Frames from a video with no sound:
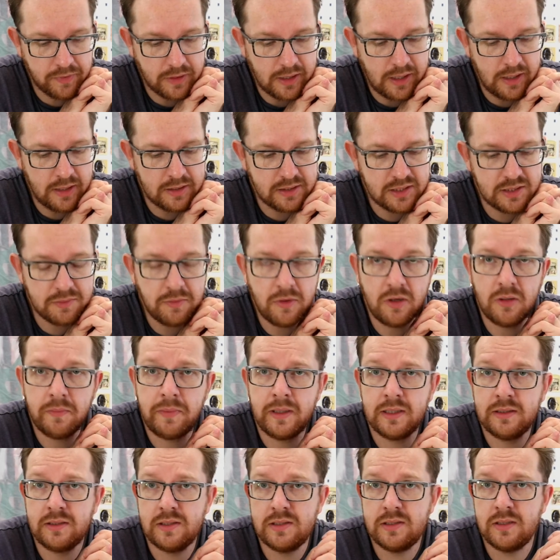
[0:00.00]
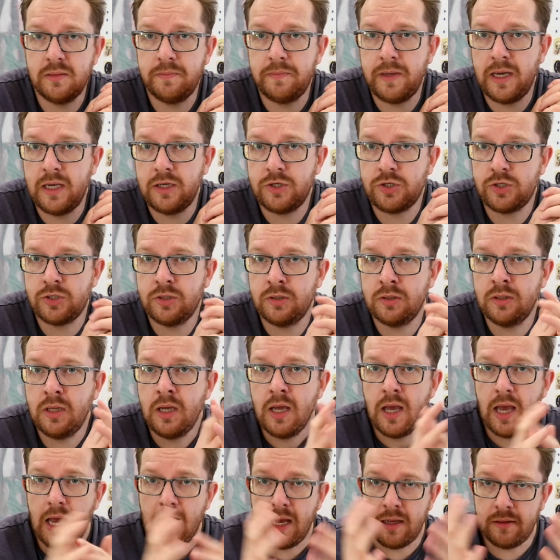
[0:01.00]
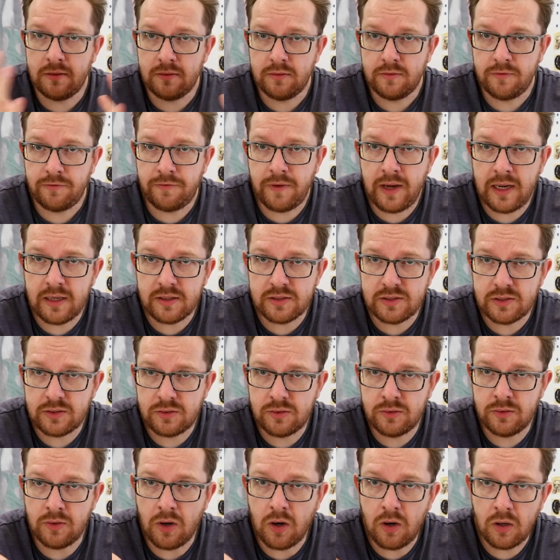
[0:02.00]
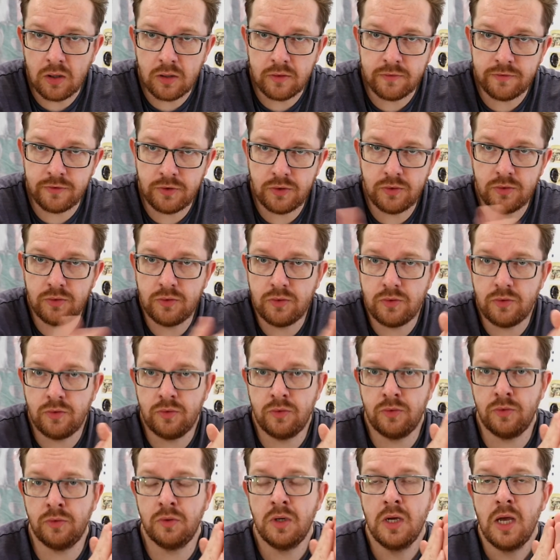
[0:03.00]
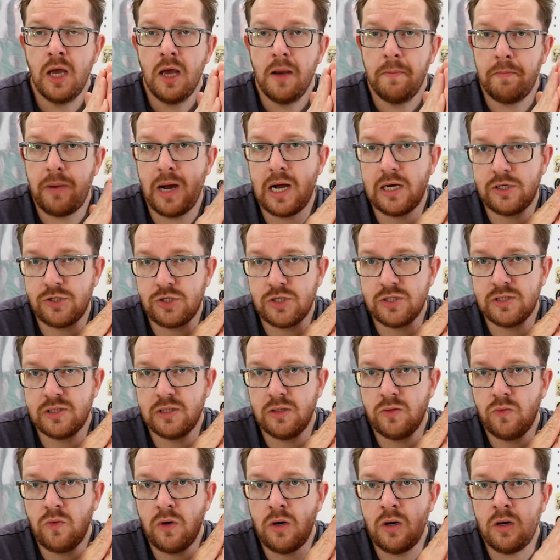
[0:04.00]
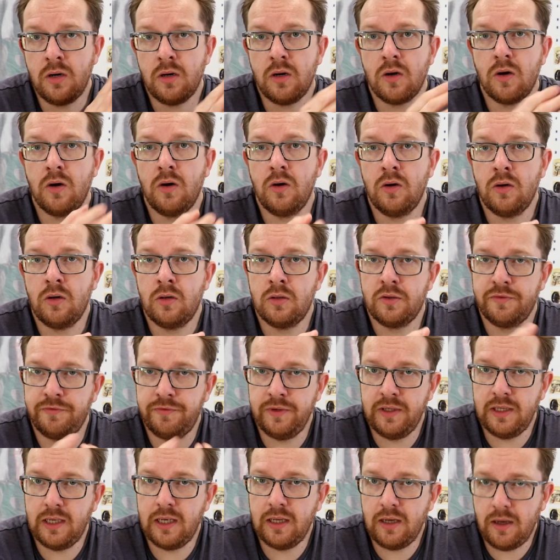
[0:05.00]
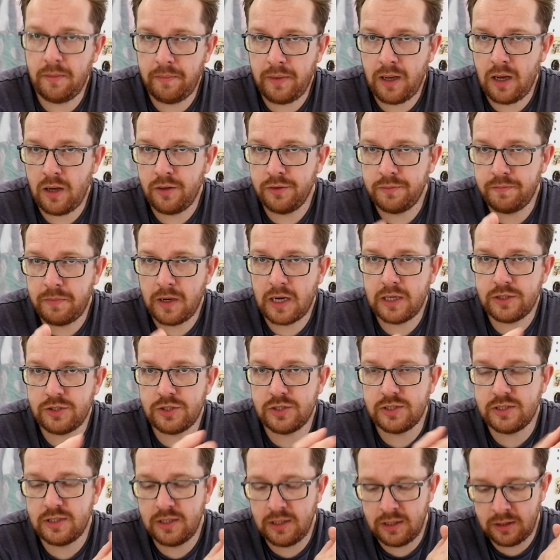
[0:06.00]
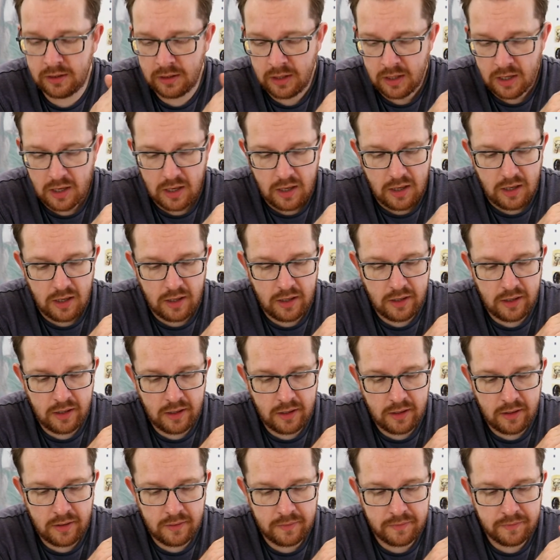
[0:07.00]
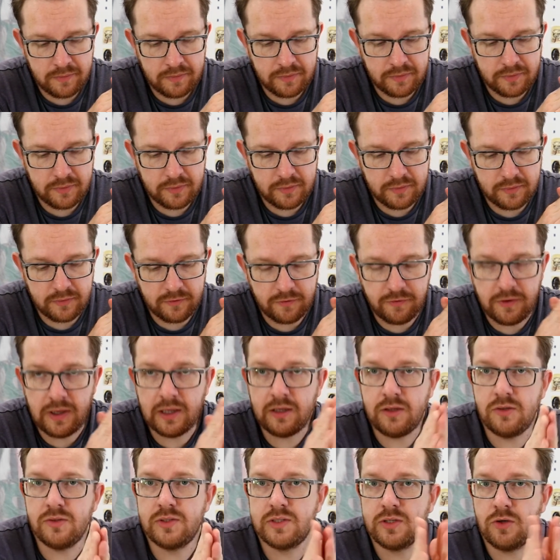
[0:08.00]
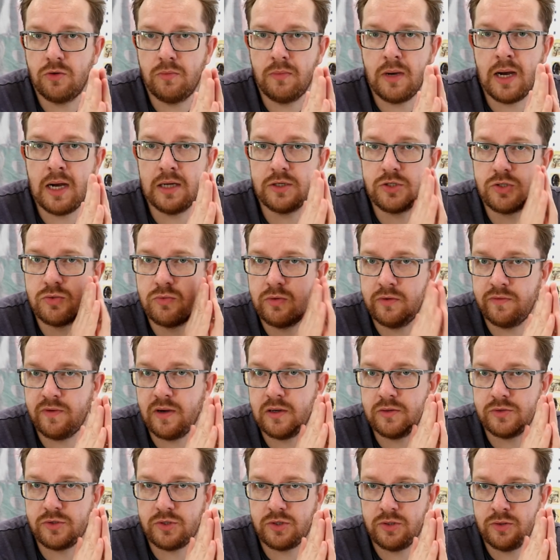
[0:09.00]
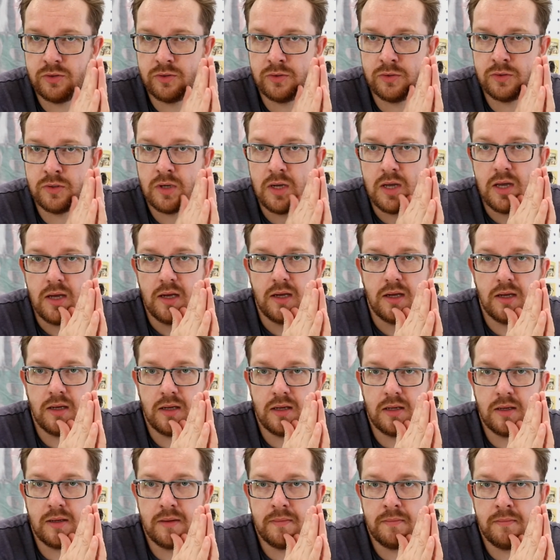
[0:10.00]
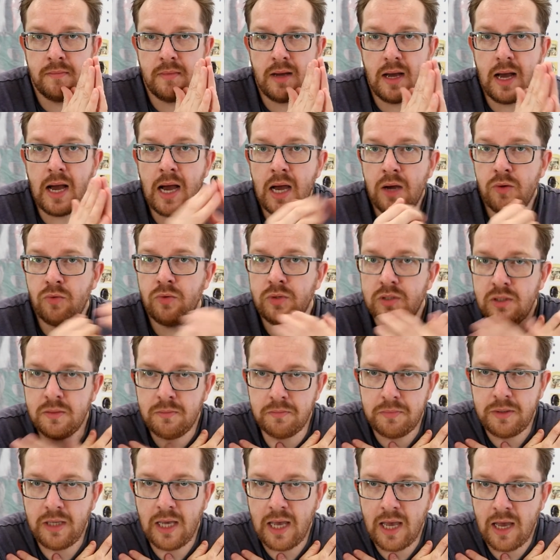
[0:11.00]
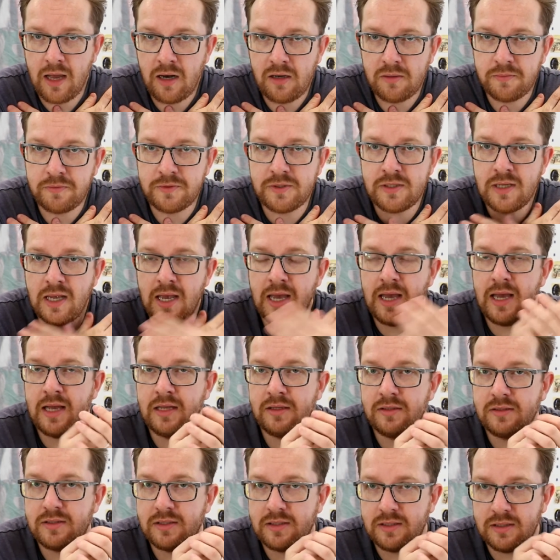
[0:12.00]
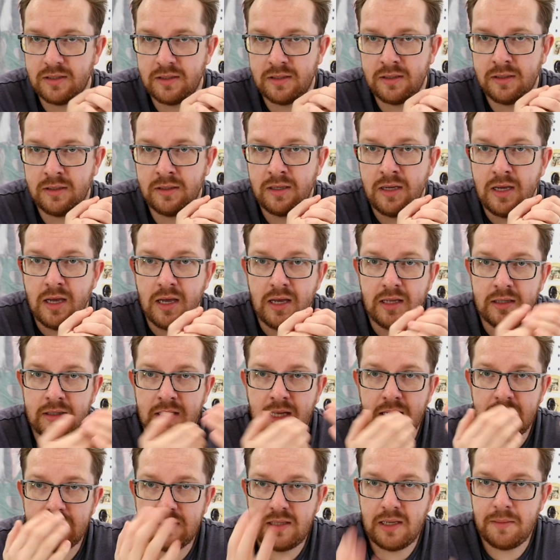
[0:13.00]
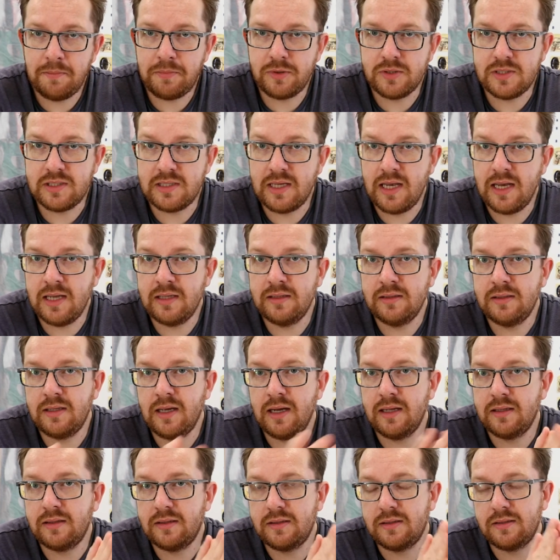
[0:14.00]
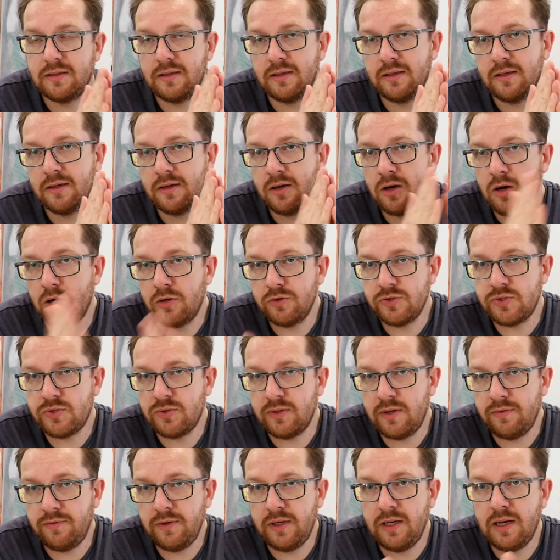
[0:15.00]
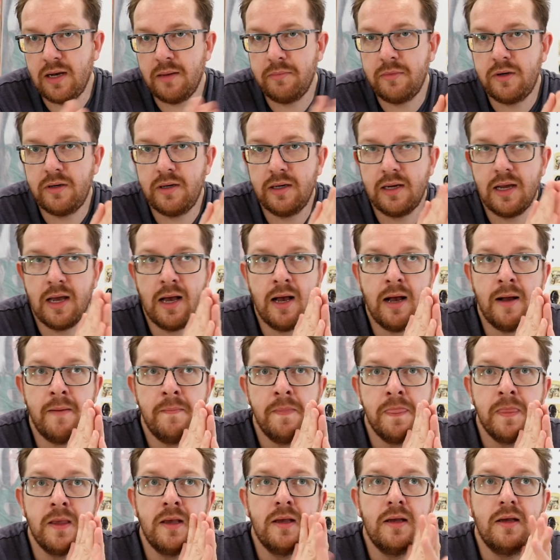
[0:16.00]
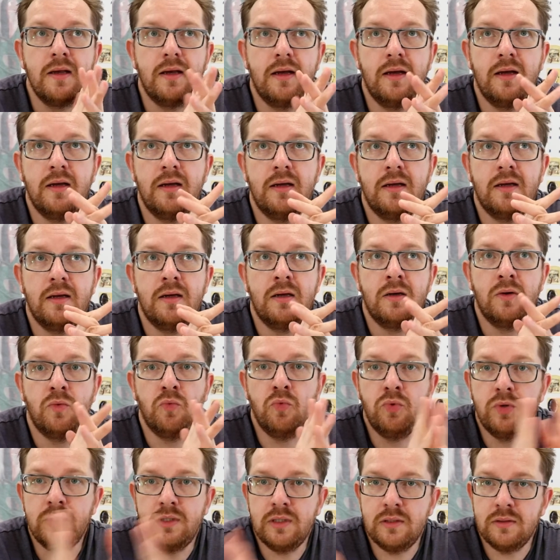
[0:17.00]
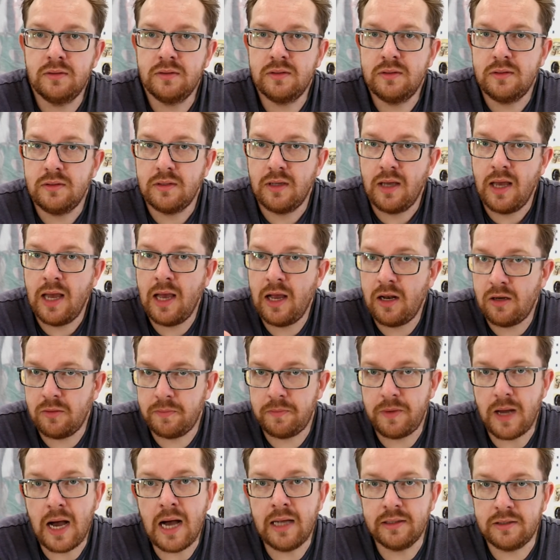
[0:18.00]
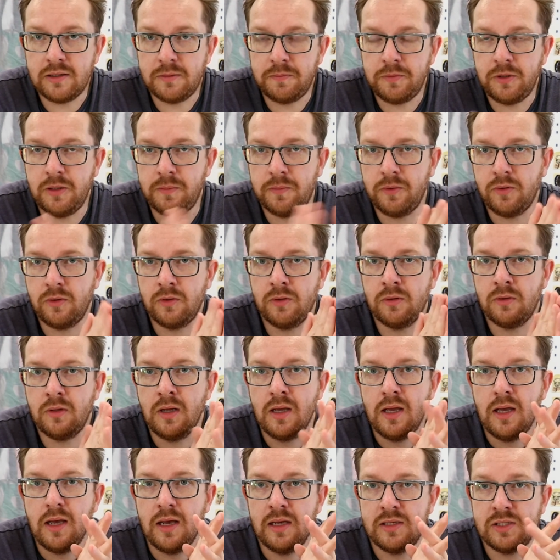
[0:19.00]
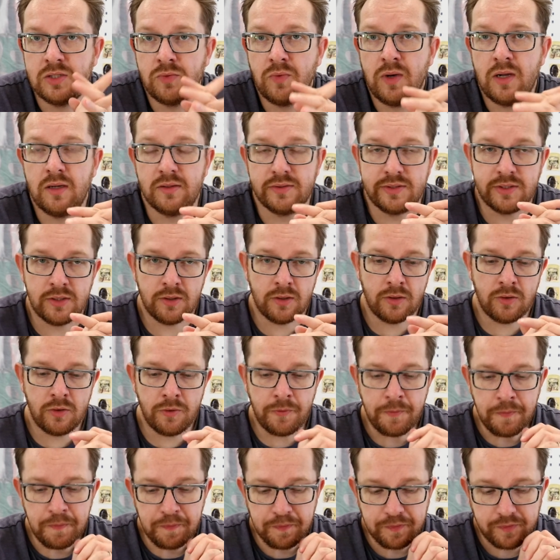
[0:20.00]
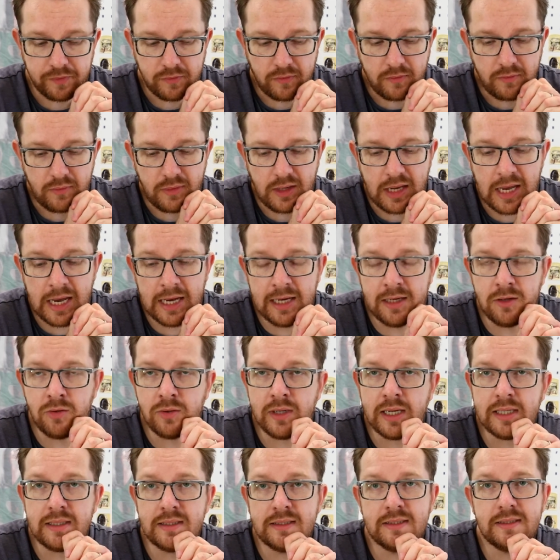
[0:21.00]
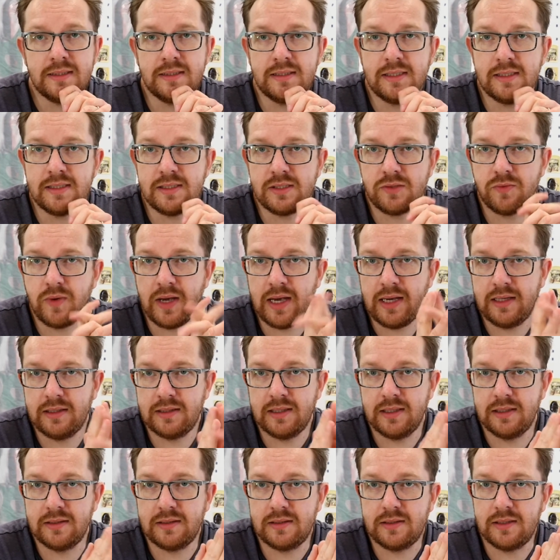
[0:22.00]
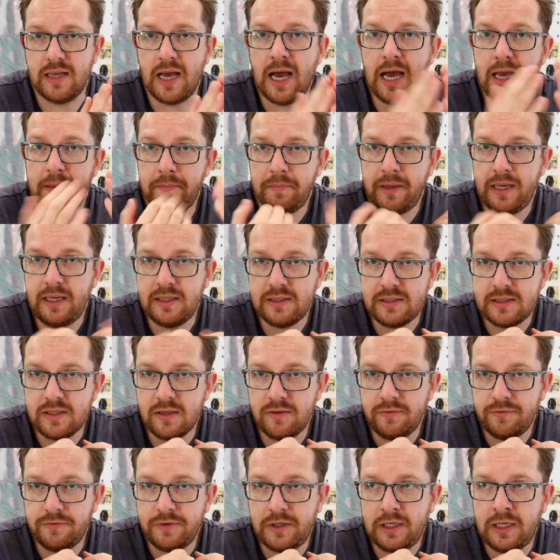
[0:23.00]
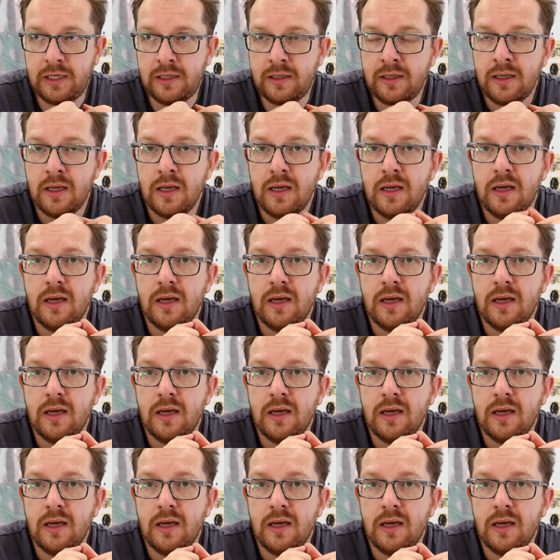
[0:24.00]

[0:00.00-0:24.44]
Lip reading: a small participation, and thanks to all of you who purchased the work or thinking about purchasing. Thank you so much. Without you, I wouldn't be helped, and that 10% that goes to the Feeding America wouldn't help other people as well. So I look at it this way, that I paint something,